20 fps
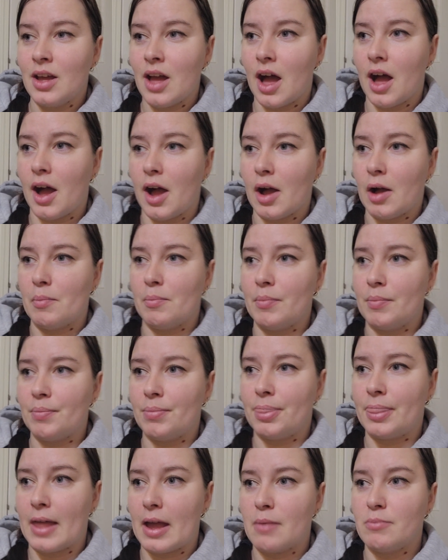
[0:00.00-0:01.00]
um,
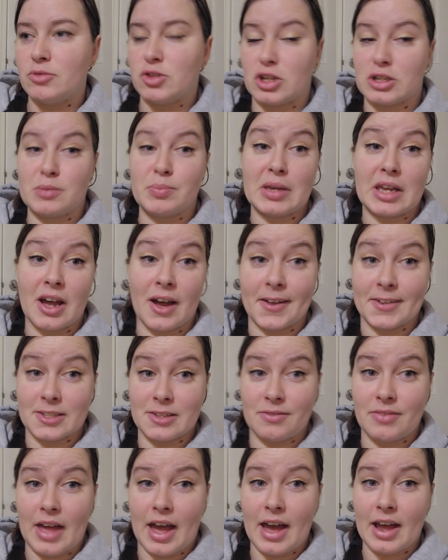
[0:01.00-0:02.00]
them just because
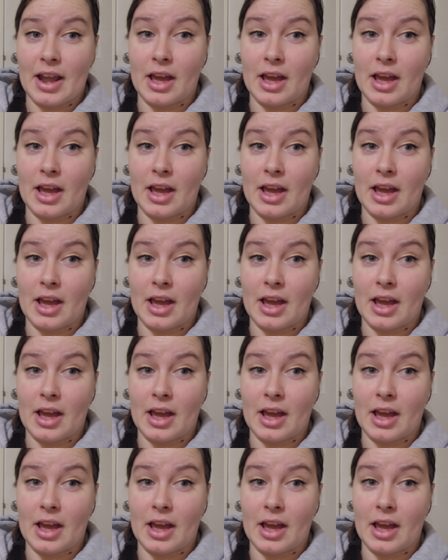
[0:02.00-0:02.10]
of that.